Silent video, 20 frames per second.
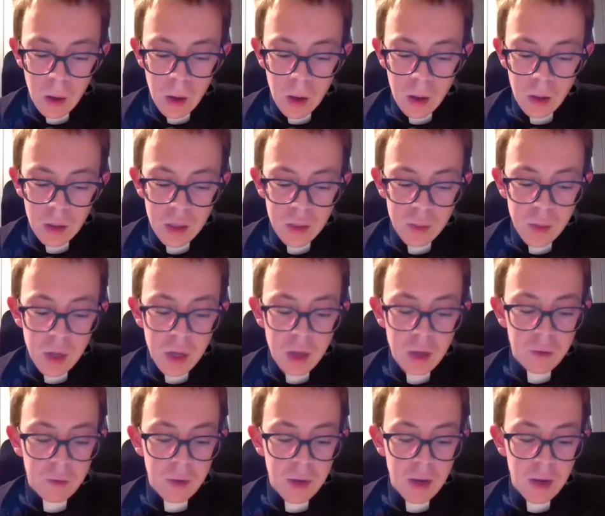Despite the
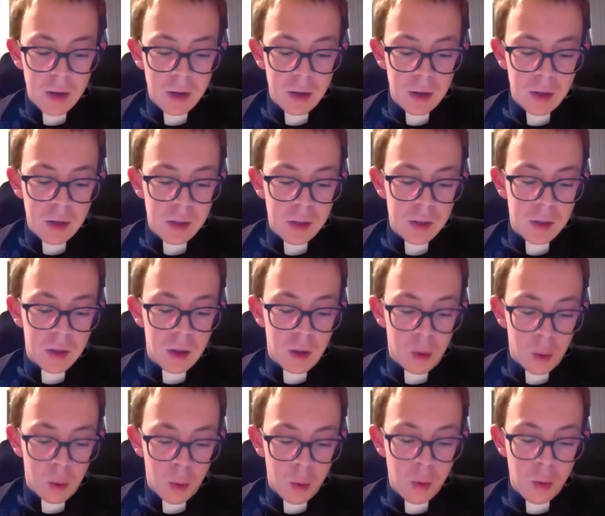fact that this
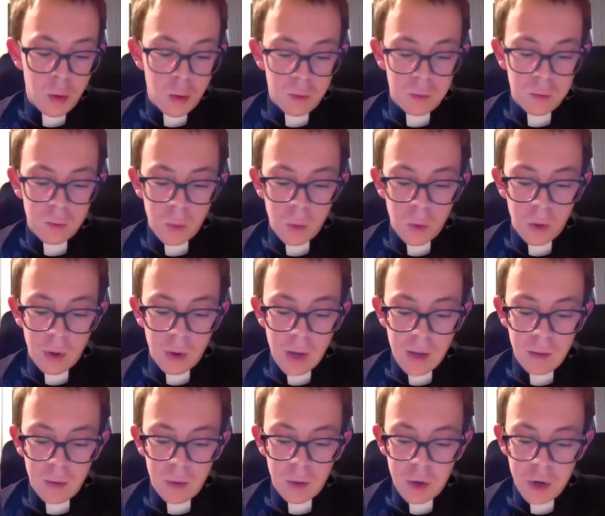law of war
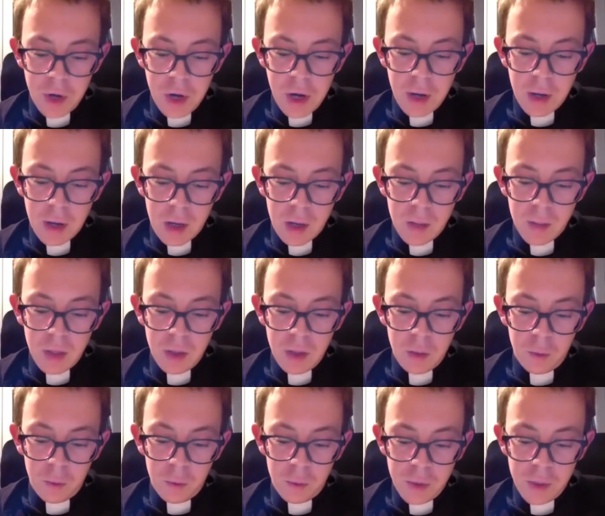never really came into
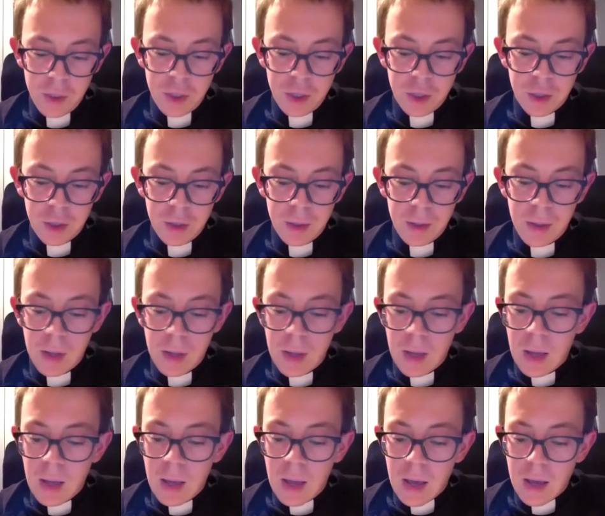fruition,
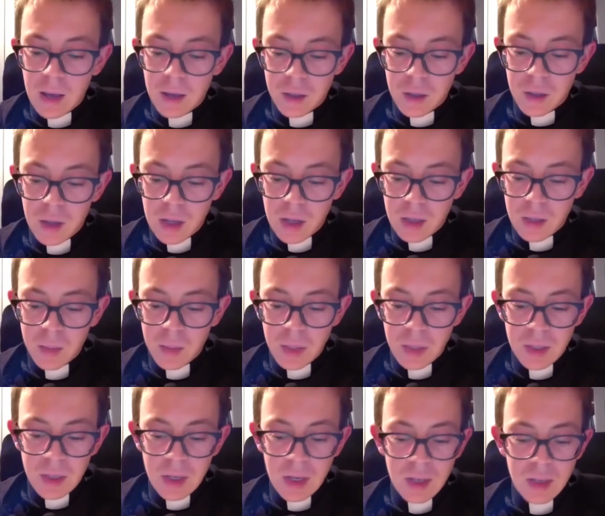as Assmann
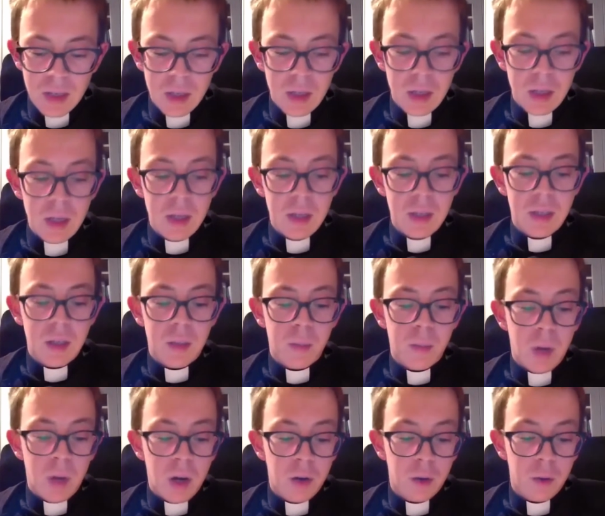says that it is a
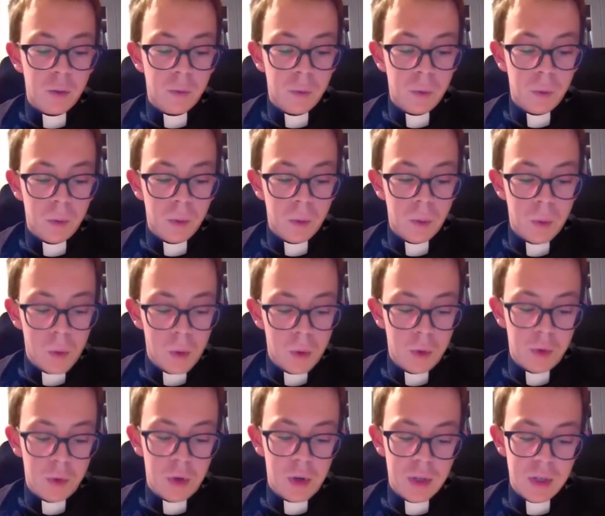part of
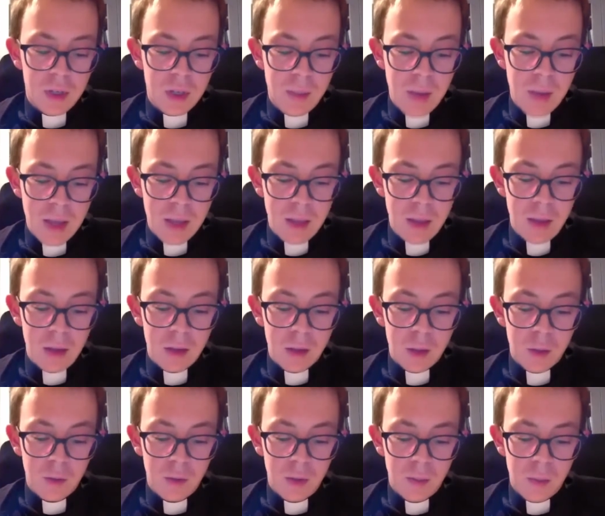cultural semantics
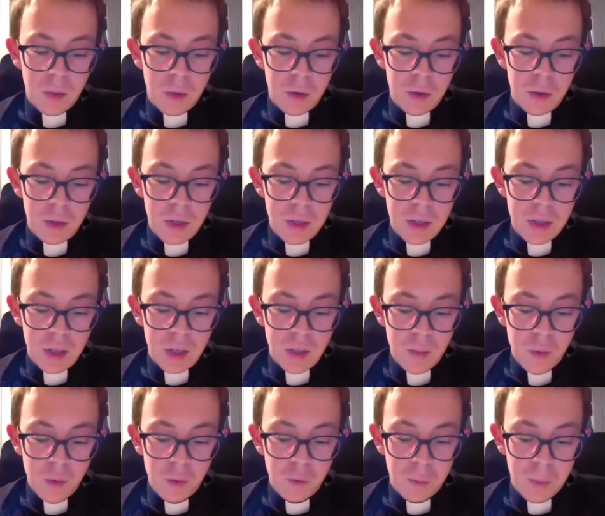of the monotheistic
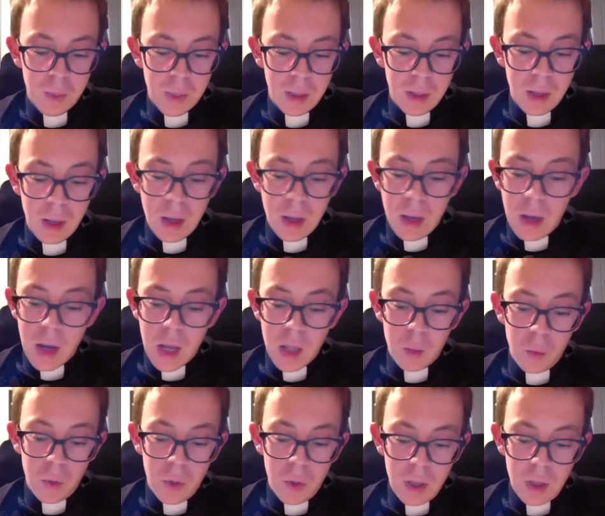movement, and
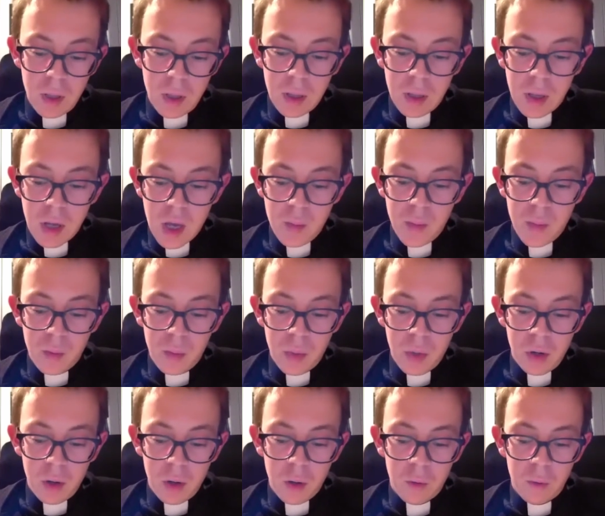with it
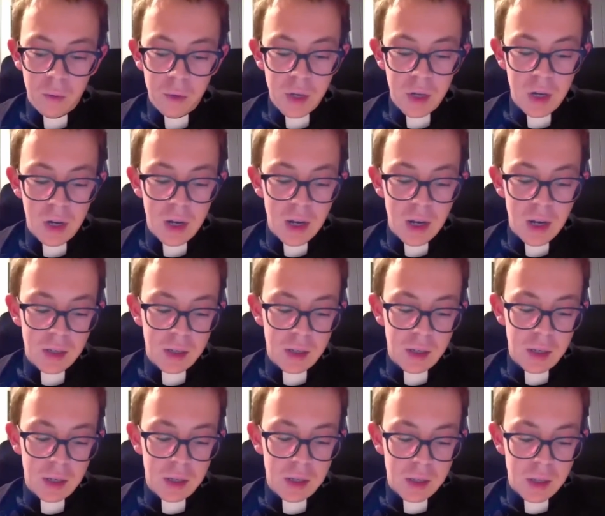capable of realizing
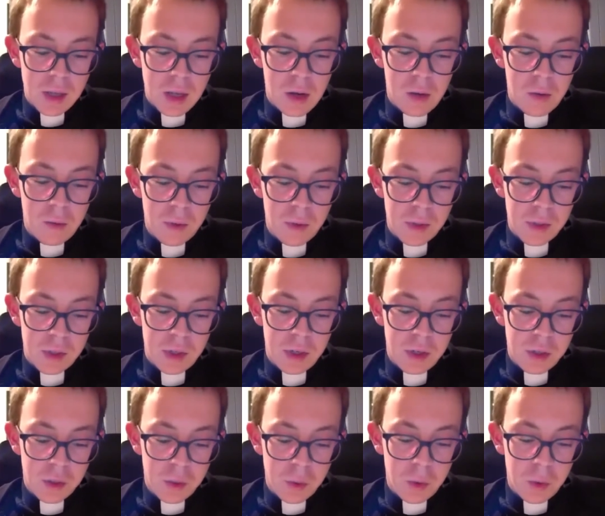itself as a
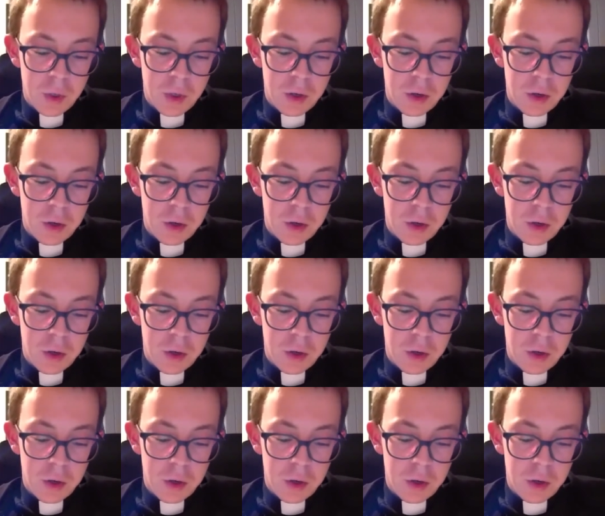historical